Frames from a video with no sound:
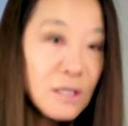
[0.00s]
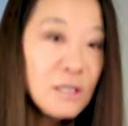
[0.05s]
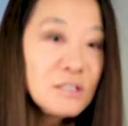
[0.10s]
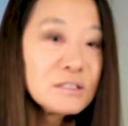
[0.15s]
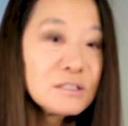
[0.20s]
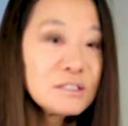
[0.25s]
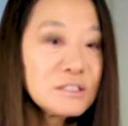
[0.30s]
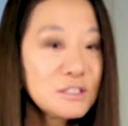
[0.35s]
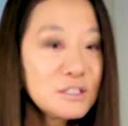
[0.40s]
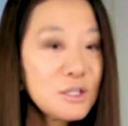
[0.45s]

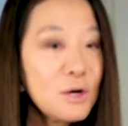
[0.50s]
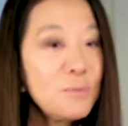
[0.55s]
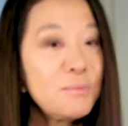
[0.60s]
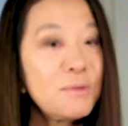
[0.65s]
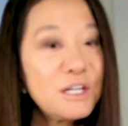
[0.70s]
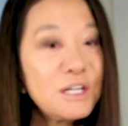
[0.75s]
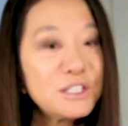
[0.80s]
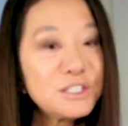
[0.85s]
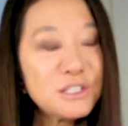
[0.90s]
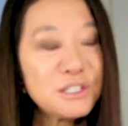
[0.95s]
So
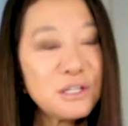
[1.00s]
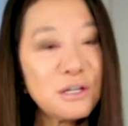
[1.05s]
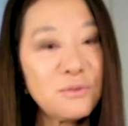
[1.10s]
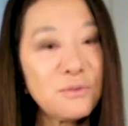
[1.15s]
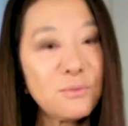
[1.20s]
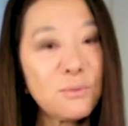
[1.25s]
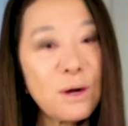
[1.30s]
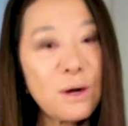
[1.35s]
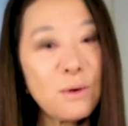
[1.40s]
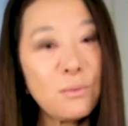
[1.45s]
much
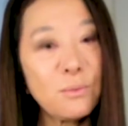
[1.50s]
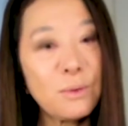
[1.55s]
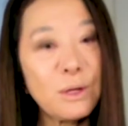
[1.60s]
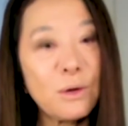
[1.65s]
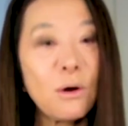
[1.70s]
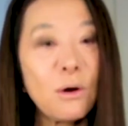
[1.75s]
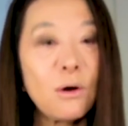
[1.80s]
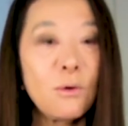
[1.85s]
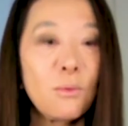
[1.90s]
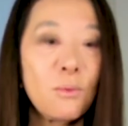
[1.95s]
of what we
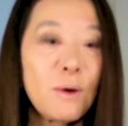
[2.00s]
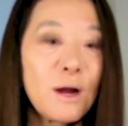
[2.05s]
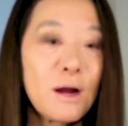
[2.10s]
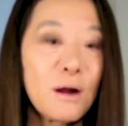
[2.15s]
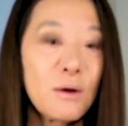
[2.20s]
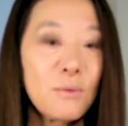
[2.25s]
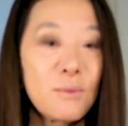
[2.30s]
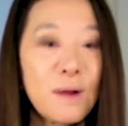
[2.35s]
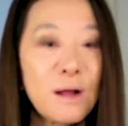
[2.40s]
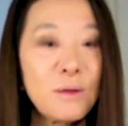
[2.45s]
all
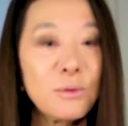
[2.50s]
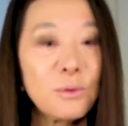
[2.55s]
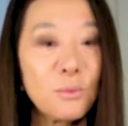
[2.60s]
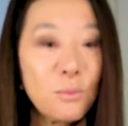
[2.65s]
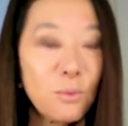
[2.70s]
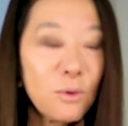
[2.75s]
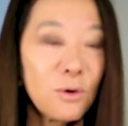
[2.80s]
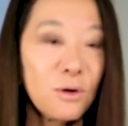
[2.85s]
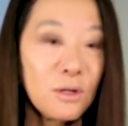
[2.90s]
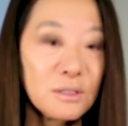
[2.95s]
wear around the
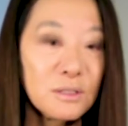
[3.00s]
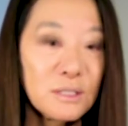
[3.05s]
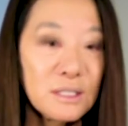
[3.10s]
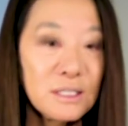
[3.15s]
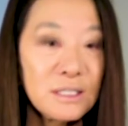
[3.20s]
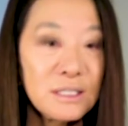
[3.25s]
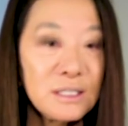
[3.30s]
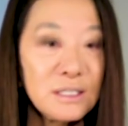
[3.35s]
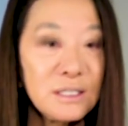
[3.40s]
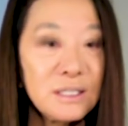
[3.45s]
world
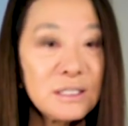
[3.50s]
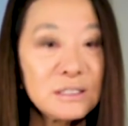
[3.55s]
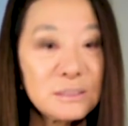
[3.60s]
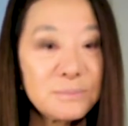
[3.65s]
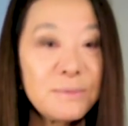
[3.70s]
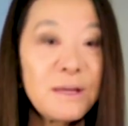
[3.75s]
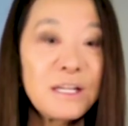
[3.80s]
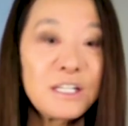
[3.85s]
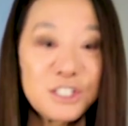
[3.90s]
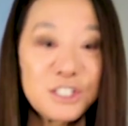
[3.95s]
is
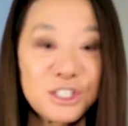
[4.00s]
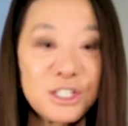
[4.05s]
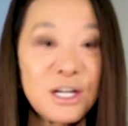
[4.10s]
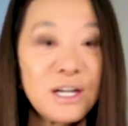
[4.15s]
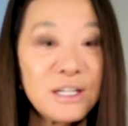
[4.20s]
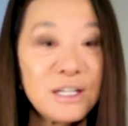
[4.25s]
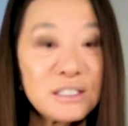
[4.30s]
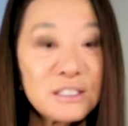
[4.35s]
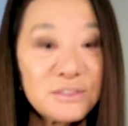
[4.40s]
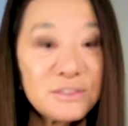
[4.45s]
made in
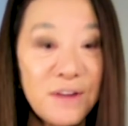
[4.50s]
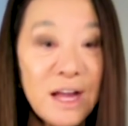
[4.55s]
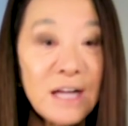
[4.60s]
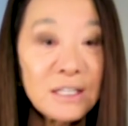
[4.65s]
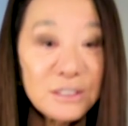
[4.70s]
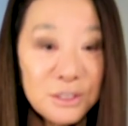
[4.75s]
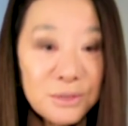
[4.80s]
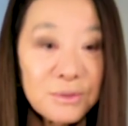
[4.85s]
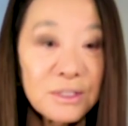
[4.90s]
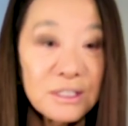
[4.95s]
Chinese
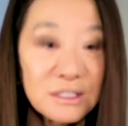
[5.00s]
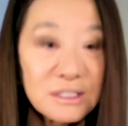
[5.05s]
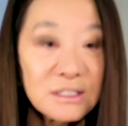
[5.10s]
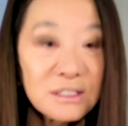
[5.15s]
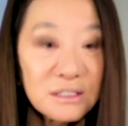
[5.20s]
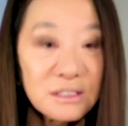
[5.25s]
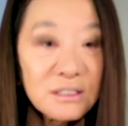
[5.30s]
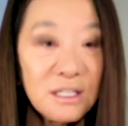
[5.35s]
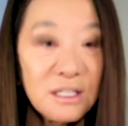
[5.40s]
factories.